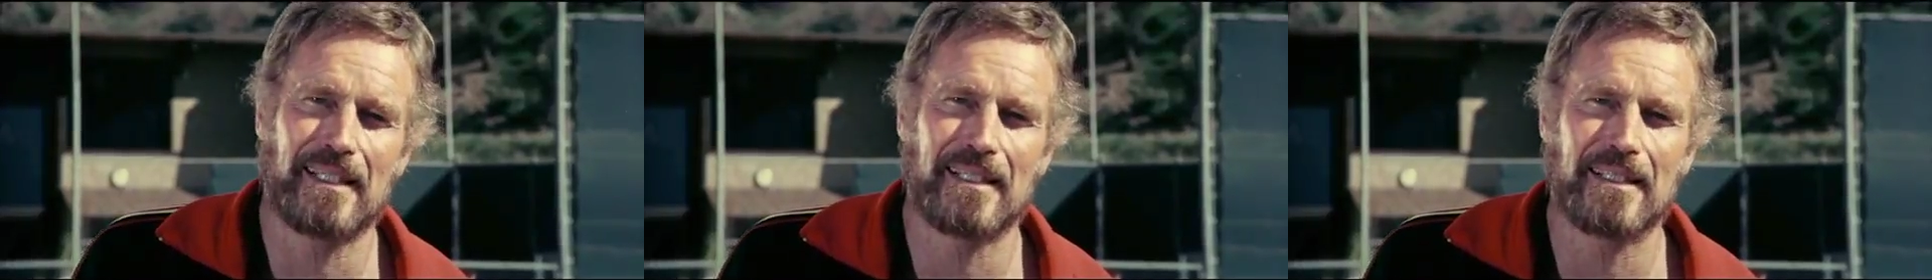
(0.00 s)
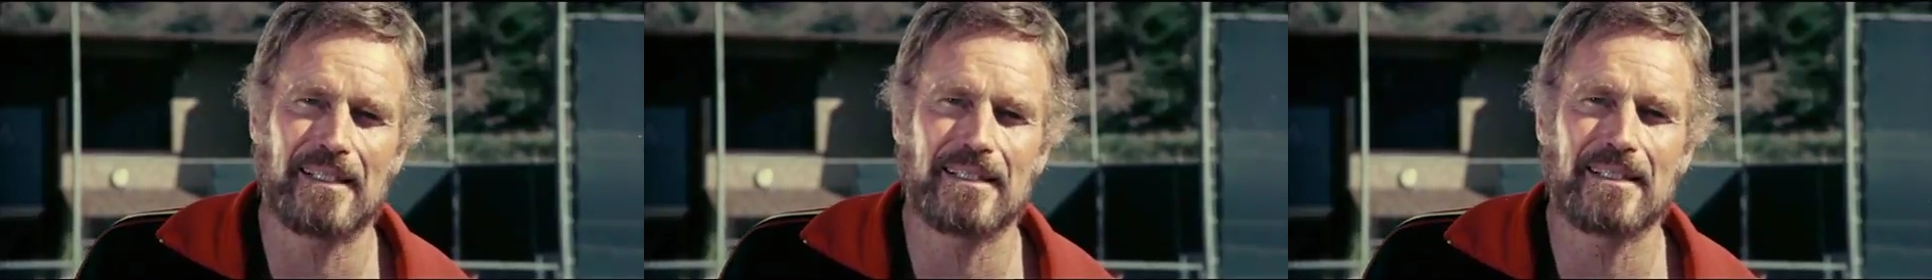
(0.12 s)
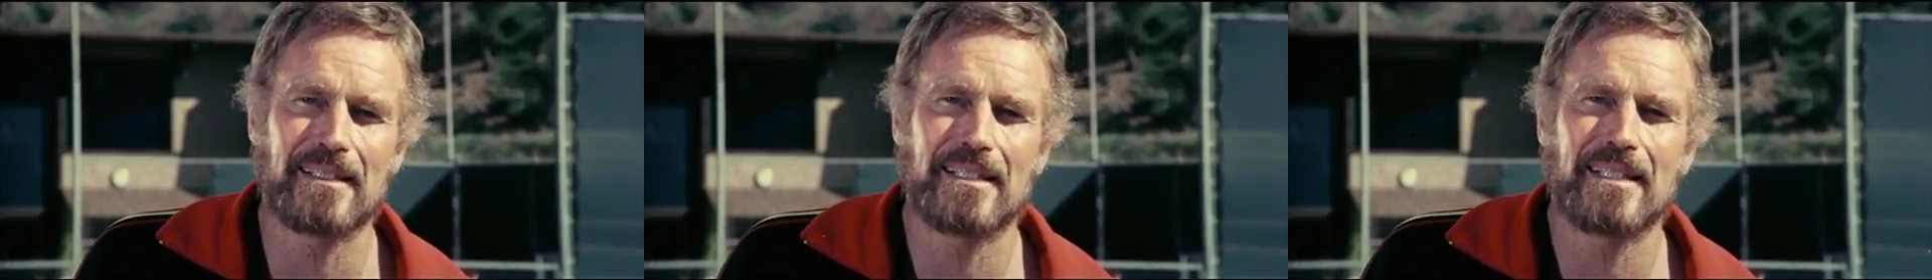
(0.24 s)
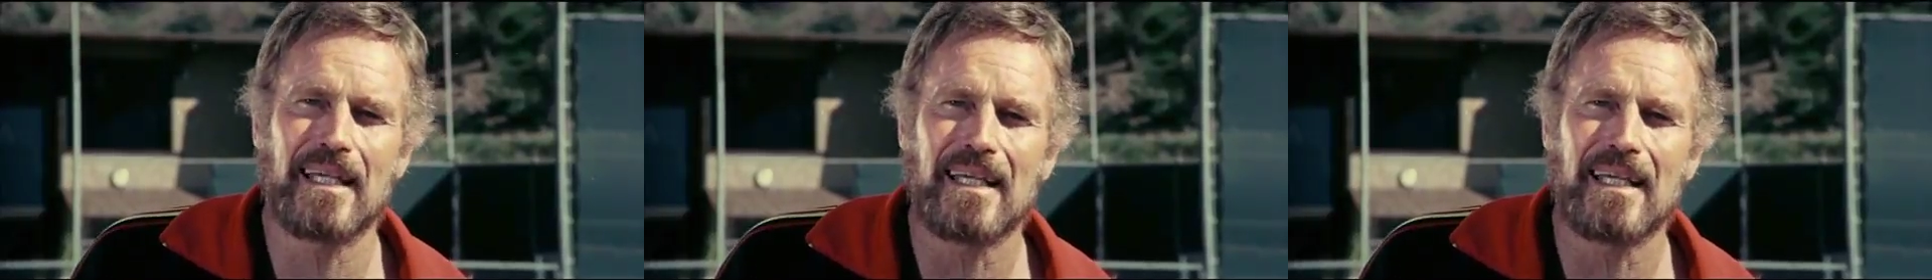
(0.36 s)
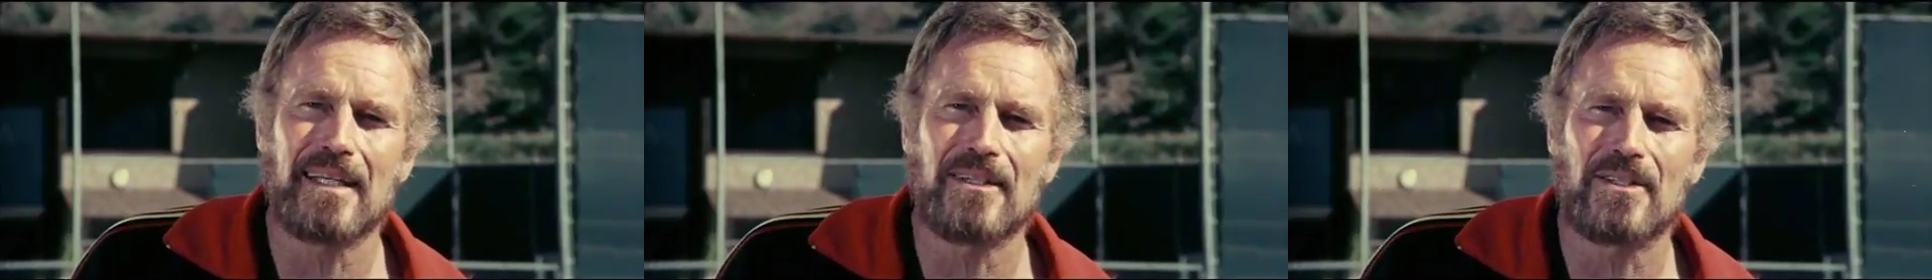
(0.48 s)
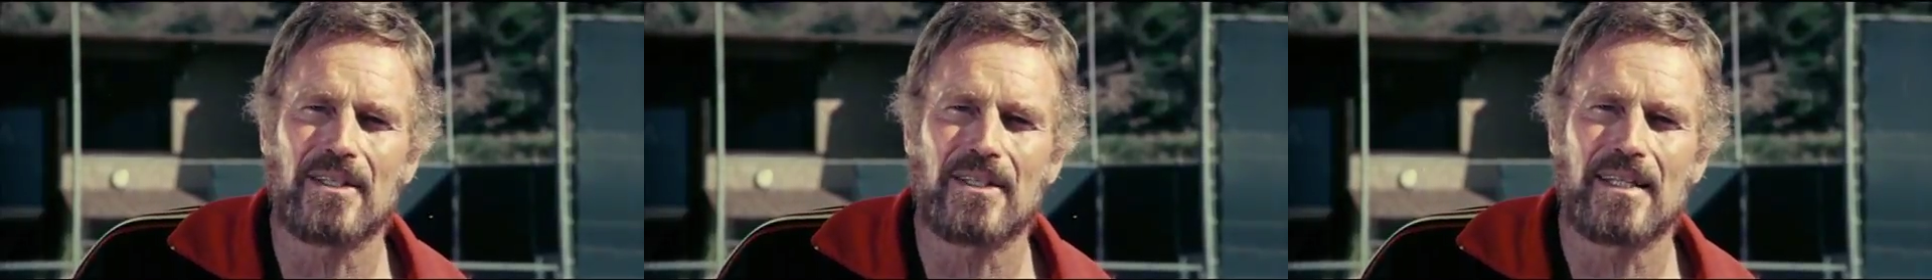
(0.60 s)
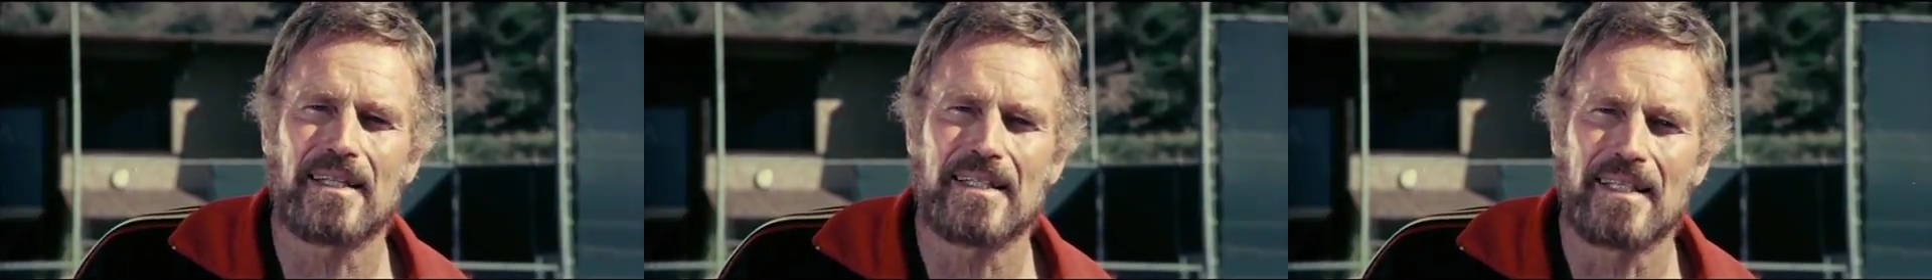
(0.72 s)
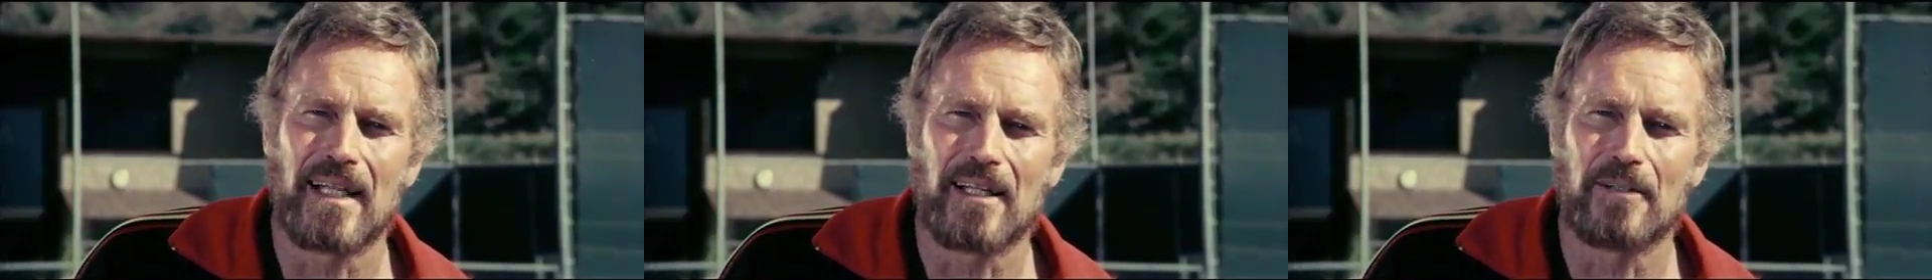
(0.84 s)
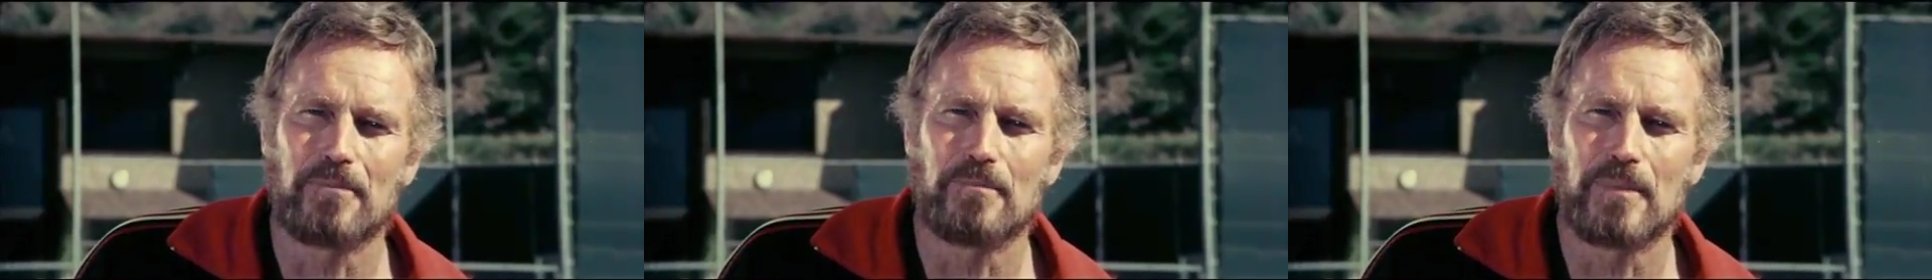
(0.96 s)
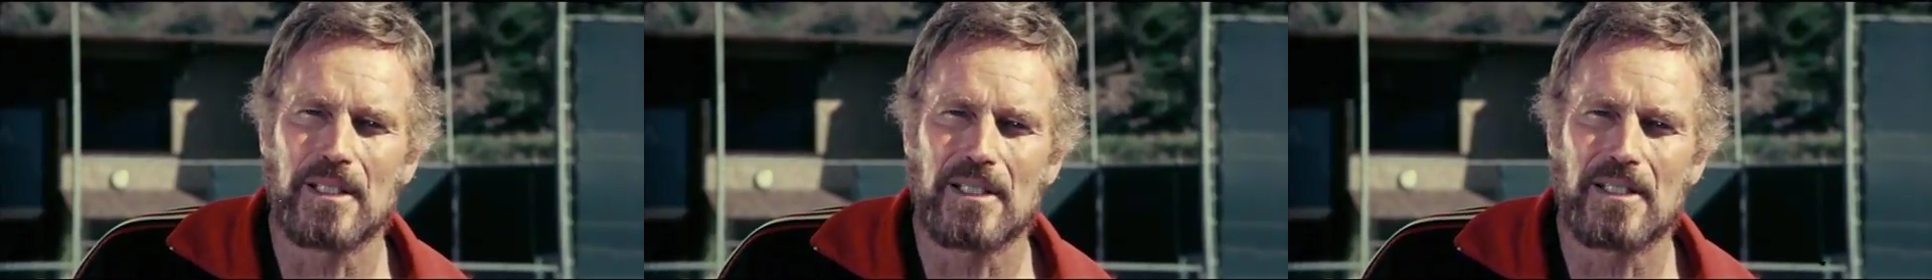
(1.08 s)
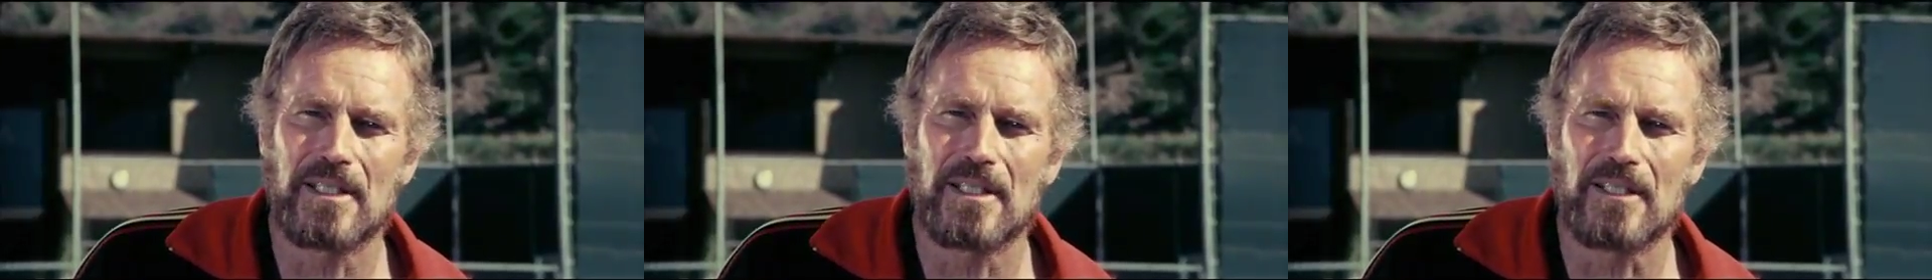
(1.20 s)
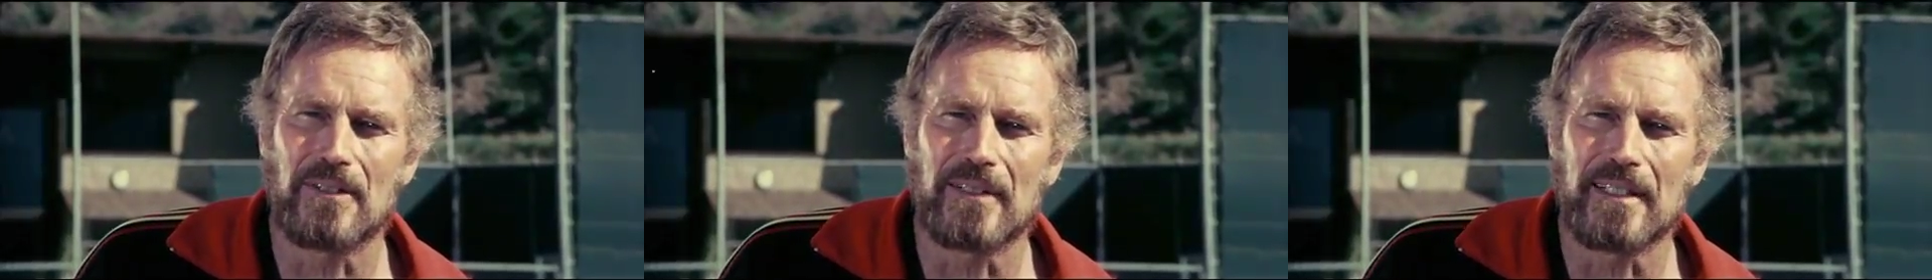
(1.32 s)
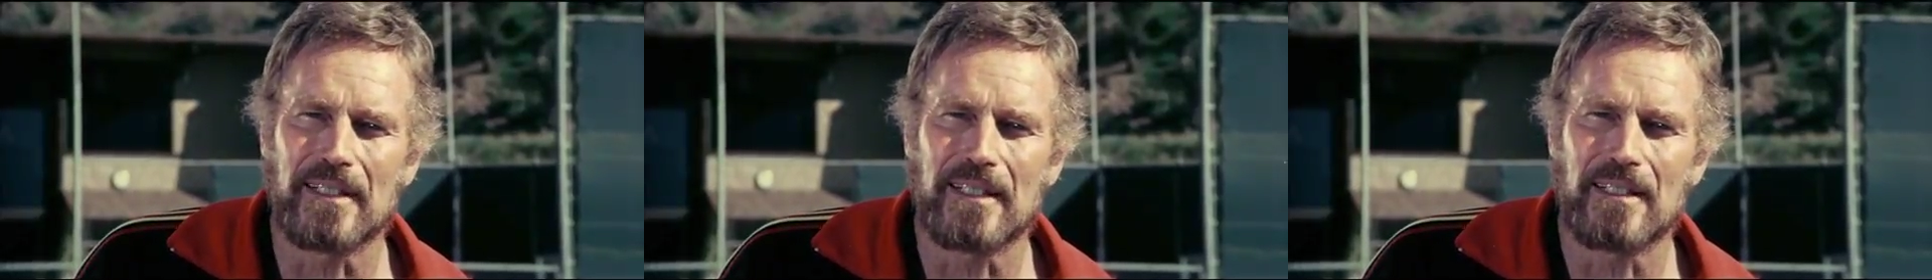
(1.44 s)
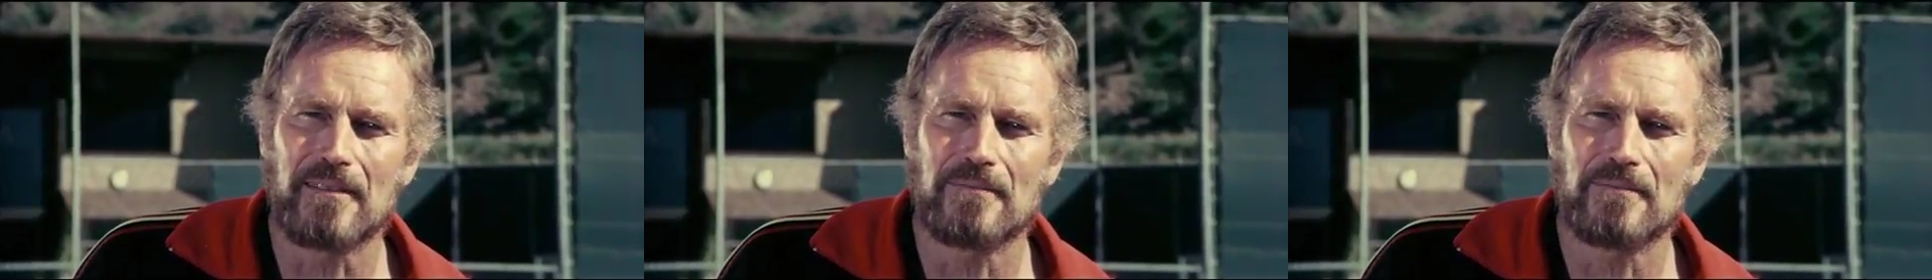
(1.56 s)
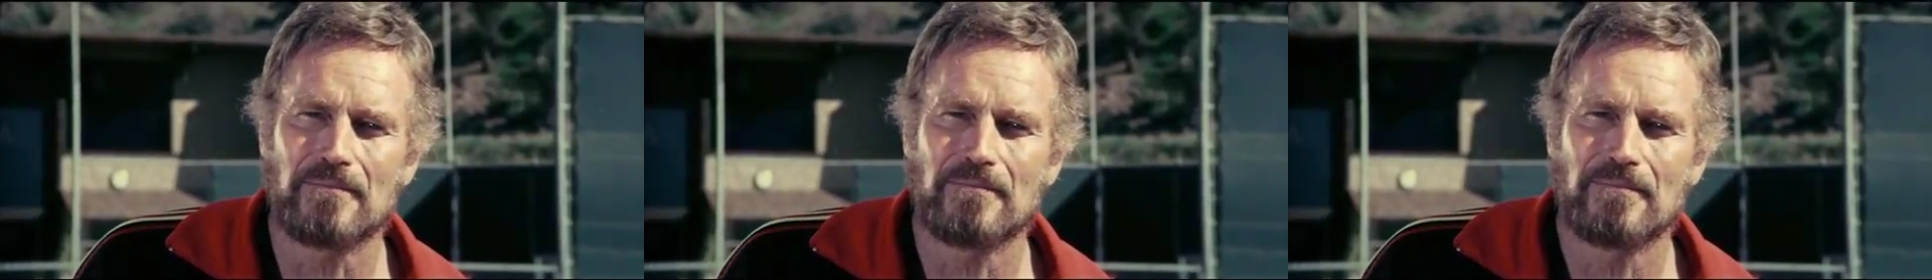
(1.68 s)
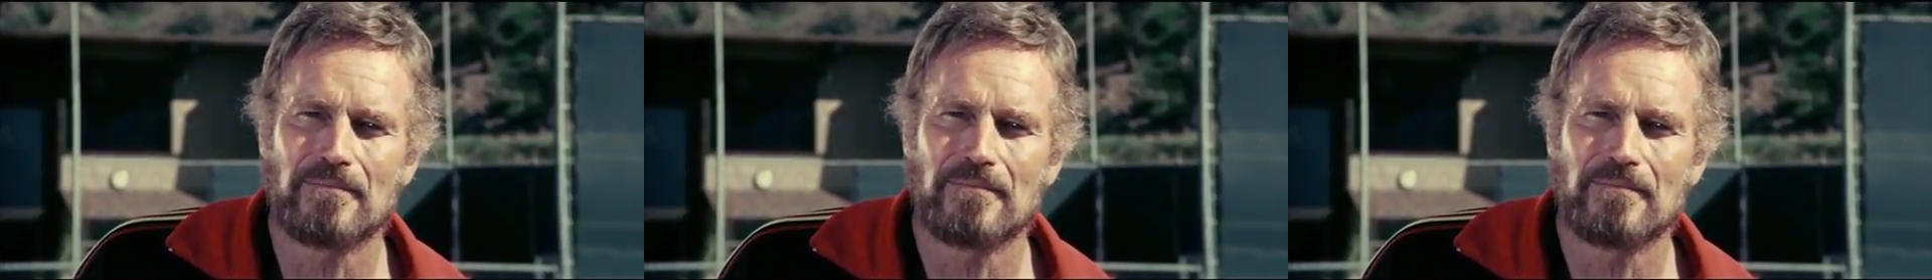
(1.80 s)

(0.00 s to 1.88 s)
contains adult material.